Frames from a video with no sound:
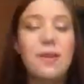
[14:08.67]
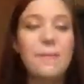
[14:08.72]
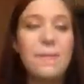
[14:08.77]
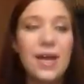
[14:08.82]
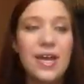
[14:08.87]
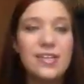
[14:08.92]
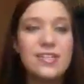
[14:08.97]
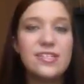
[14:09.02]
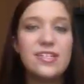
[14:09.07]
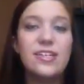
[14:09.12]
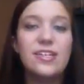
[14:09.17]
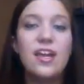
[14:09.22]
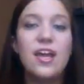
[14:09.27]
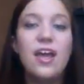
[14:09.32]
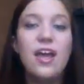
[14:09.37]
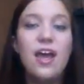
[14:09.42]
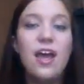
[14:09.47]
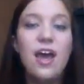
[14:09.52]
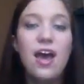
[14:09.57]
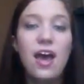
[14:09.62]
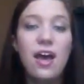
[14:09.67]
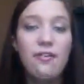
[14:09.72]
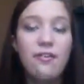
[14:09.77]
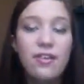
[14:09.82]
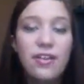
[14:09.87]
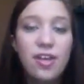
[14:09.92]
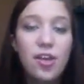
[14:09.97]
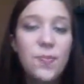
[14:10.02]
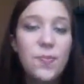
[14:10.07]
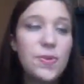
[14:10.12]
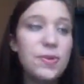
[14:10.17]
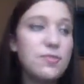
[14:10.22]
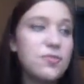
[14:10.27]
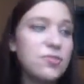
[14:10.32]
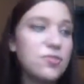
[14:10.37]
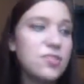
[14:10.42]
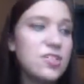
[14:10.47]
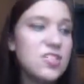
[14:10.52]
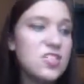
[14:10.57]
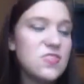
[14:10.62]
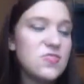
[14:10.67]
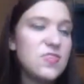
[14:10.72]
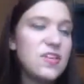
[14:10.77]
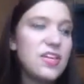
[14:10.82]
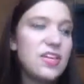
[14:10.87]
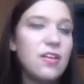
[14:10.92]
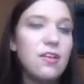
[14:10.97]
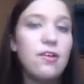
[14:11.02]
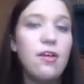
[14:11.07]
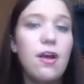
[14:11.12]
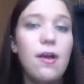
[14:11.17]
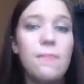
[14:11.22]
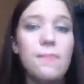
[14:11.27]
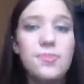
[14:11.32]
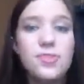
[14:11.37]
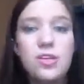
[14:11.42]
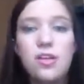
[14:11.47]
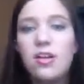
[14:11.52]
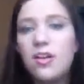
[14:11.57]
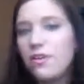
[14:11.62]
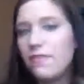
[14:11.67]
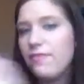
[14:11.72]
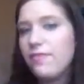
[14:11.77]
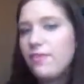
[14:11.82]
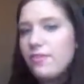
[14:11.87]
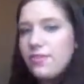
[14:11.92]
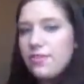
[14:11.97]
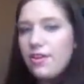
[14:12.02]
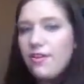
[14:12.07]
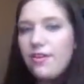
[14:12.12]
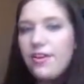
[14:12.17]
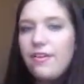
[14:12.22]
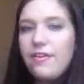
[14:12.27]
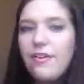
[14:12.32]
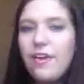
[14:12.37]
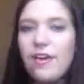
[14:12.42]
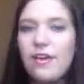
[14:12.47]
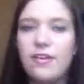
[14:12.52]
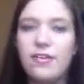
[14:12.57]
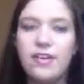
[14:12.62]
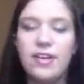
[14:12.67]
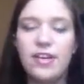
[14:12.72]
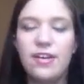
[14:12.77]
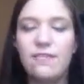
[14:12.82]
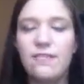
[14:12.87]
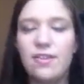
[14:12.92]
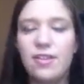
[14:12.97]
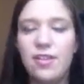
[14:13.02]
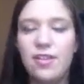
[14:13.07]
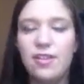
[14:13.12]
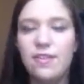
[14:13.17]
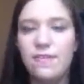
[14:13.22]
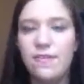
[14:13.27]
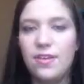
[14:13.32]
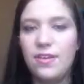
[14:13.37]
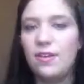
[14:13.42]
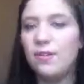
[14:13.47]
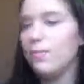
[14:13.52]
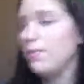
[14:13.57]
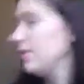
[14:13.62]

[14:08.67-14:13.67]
my basket. I really hope you enjoyed this video. I'm sorry for turning around and everything in the video,